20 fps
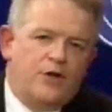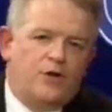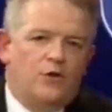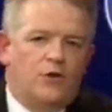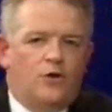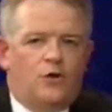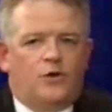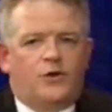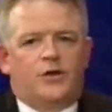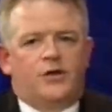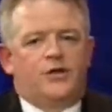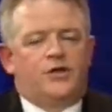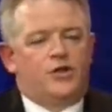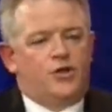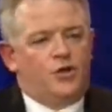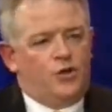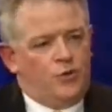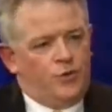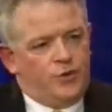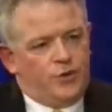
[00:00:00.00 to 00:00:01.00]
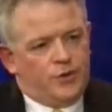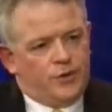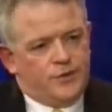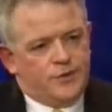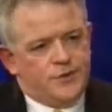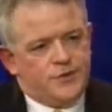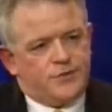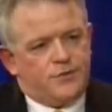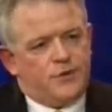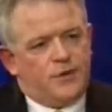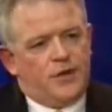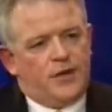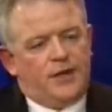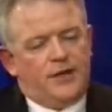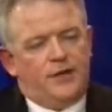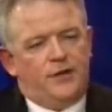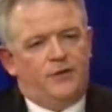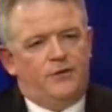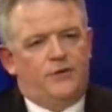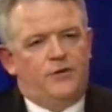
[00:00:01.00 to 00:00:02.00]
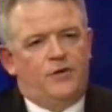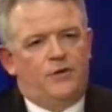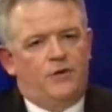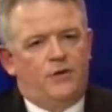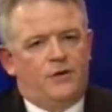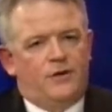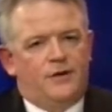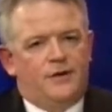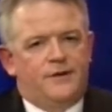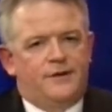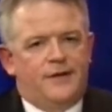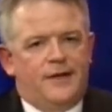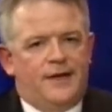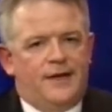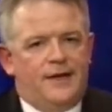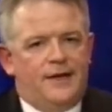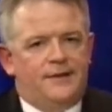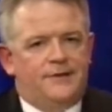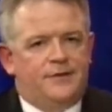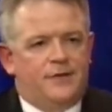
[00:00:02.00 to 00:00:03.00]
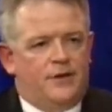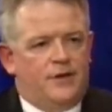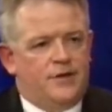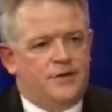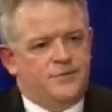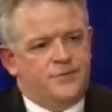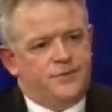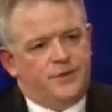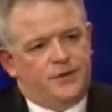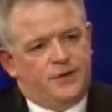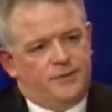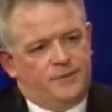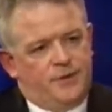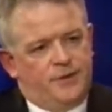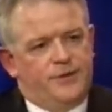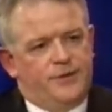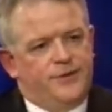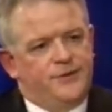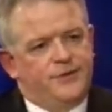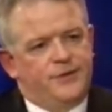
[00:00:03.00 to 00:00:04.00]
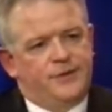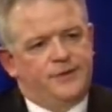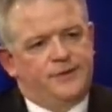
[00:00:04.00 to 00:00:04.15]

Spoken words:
you look at unions, right, you look at their ties with the community.